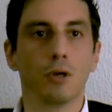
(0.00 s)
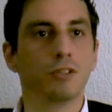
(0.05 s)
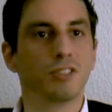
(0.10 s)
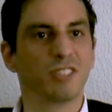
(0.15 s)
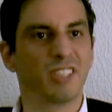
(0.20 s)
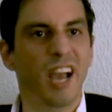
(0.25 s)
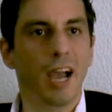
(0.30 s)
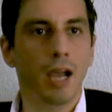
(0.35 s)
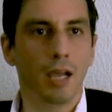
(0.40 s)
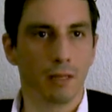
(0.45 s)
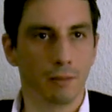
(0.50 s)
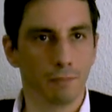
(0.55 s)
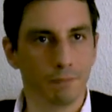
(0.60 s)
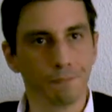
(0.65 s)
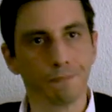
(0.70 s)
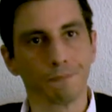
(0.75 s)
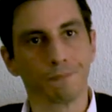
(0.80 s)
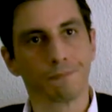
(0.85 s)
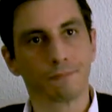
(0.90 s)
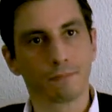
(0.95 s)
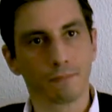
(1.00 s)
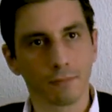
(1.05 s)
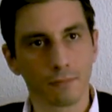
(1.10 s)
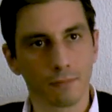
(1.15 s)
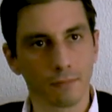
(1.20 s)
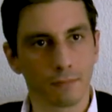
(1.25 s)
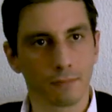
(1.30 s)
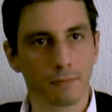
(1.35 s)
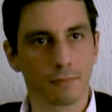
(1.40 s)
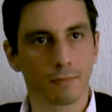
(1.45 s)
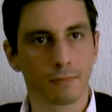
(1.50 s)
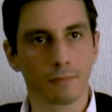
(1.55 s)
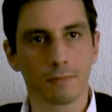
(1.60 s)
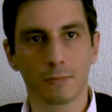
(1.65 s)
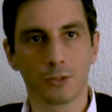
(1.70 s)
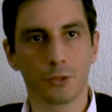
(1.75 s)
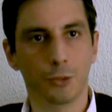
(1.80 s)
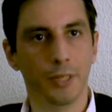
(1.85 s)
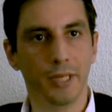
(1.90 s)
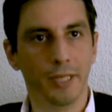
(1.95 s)
bonsai
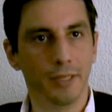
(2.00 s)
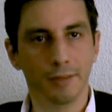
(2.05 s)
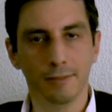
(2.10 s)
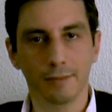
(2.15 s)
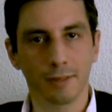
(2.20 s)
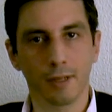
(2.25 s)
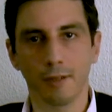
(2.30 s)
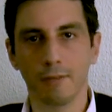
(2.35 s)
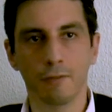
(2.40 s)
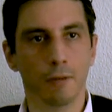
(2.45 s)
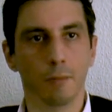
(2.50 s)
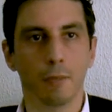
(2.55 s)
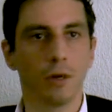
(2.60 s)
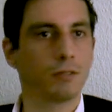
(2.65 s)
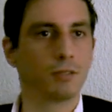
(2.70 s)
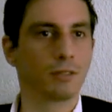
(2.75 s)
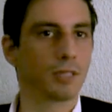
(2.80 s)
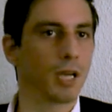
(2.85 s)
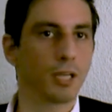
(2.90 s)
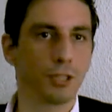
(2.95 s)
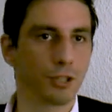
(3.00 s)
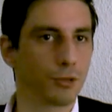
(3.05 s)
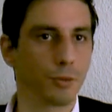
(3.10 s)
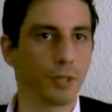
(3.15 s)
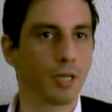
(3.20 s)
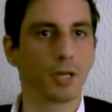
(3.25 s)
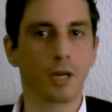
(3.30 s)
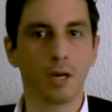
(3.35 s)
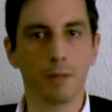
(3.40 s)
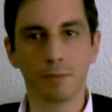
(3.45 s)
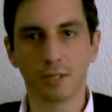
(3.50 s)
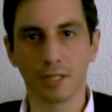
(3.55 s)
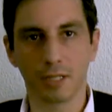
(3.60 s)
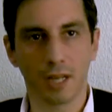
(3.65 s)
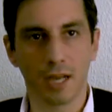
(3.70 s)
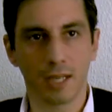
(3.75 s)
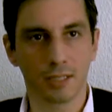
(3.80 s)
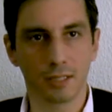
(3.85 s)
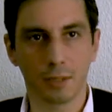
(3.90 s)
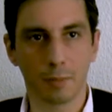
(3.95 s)
tree. If a bonsai tree comes
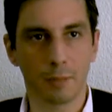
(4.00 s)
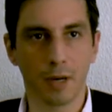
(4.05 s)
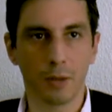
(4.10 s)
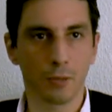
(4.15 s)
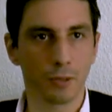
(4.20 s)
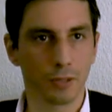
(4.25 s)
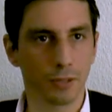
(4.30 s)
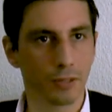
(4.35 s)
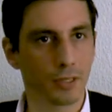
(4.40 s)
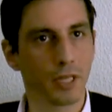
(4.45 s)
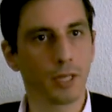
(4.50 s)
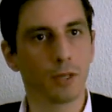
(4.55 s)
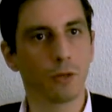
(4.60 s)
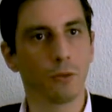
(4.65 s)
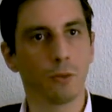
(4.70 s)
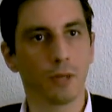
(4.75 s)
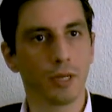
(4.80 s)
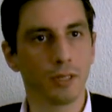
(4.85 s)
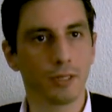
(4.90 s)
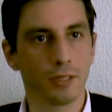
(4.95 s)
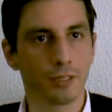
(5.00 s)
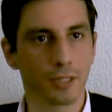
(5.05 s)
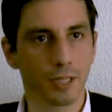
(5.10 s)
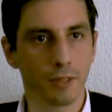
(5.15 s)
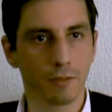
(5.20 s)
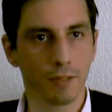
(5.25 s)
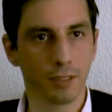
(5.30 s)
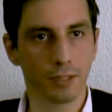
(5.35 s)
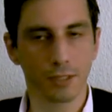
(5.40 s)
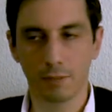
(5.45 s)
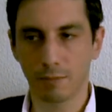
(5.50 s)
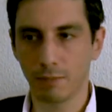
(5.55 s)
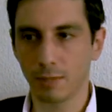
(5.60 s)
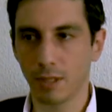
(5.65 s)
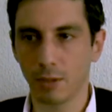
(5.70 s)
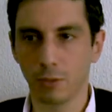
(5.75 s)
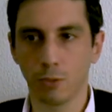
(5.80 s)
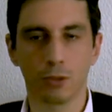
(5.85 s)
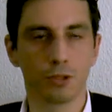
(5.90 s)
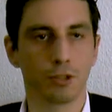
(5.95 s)
and has the power to take away the Chavism,
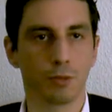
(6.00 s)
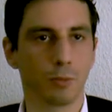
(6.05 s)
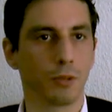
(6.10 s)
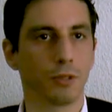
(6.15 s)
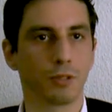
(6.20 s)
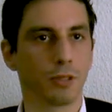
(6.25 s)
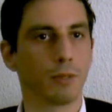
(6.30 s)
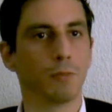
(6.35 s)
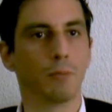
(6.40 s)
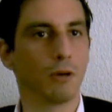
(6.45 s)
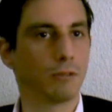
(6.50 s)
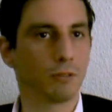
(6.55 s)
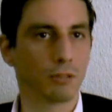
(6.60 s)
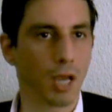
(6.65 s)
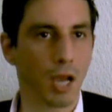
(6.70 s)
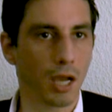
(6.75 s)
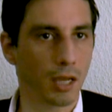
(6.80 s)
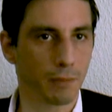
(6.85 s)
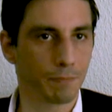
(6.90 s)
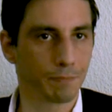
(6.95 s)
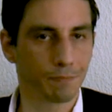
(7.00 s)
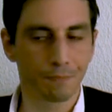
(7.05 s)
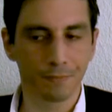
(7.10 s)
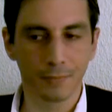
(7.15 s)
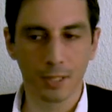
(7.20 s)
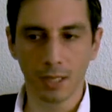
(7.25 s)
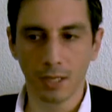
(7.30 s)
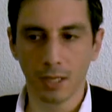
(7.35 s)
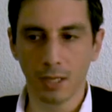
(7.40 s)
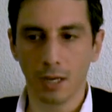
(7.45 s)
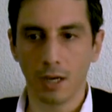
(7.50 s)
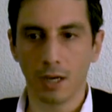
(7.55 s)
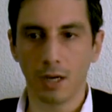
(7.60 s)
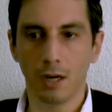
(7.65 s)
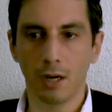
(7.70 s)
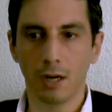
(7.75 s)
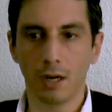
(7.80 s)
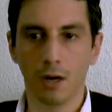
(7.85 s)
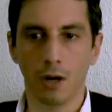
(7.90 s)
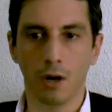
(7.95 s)
I would support the bonsai.
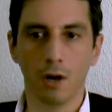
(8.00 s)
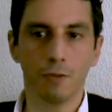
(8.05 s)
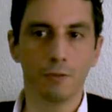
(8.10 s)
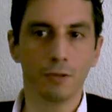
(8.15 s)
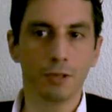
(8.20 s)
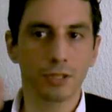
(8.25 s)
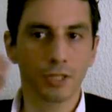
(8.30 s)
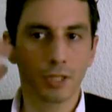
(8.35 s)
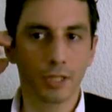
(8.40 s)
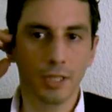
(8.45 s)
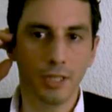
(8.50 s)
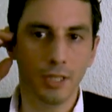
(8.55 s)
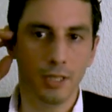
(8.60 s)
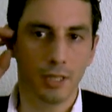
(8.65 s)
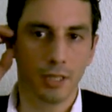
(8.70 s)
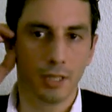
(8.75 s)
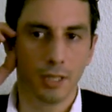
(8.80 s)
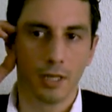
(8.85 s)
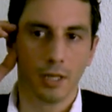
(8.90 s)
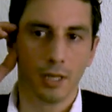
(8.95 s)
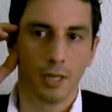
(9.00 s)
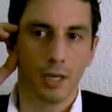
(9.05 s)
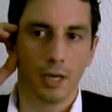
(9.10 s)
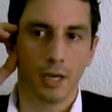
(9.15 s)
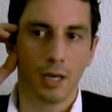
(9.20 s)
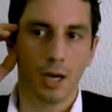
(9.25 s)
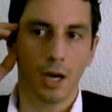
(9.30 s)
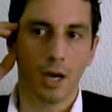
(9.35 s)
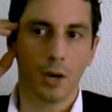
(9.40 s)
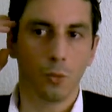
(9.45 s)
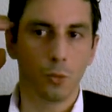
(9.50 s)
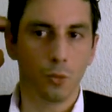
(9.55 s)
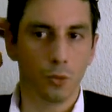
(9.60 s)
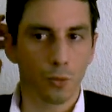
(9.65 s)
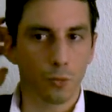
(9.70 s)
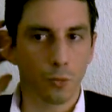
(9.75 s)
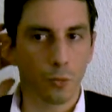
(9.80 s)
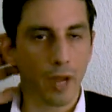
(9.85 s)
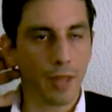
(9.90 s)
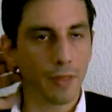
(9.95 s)
Uh, obviously, I
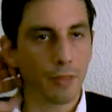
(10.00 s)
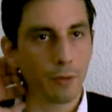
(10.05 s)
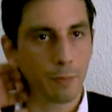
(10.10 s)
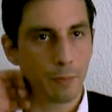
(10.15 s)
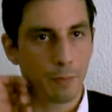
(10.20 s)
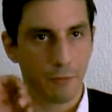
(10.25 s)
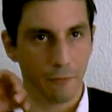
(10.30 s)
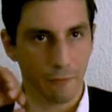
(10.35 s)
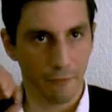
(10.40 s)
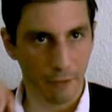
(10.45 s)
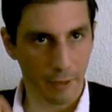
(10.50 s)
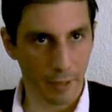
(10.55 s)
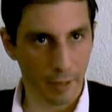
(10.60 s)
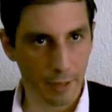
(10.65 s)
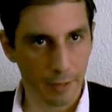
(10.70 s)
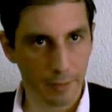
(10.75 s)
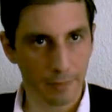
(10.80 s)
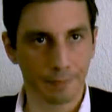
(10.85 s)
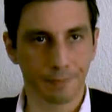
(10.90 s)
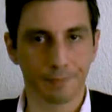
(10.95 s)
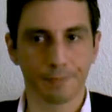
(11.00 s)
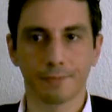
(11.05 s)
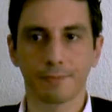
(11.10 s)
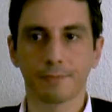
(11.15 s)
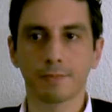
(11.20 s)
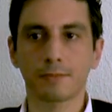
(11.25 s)
would rather prefer